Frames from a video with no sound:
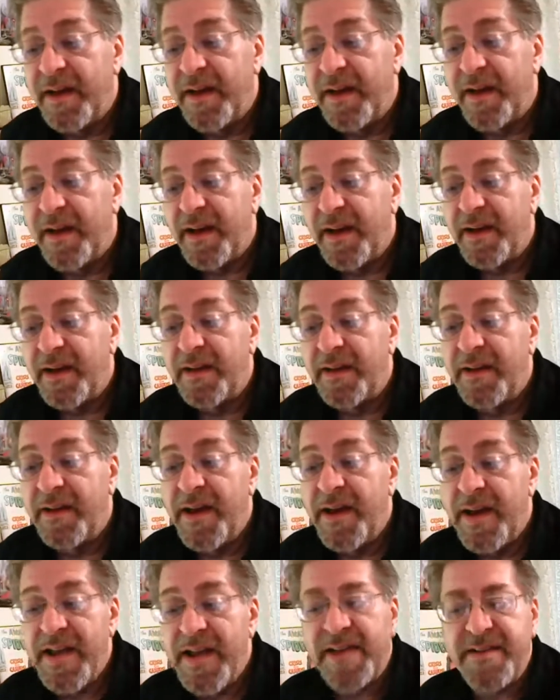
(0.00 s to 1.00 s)
yeah,
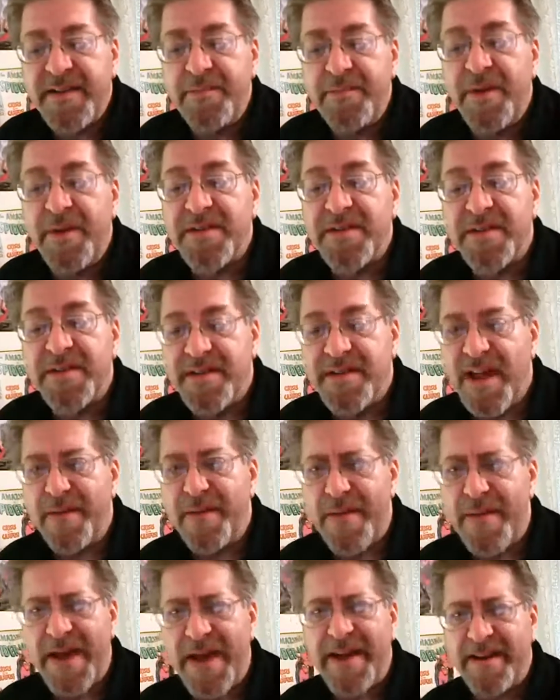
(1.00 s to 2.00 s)
$10 is
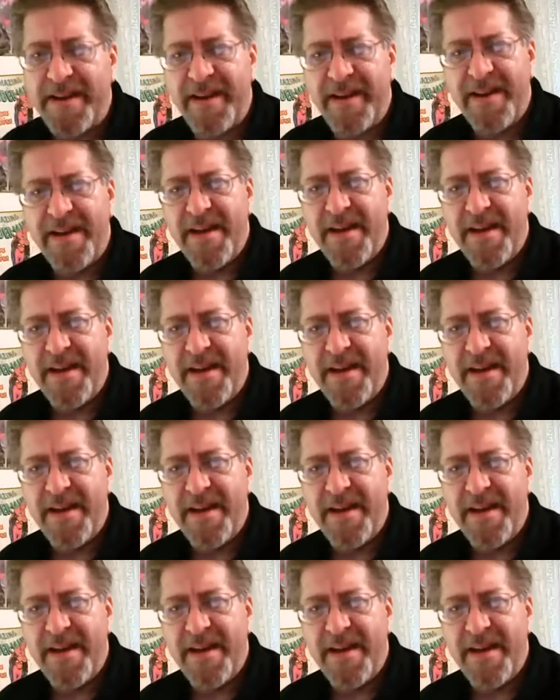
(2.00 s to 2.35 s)
not bad.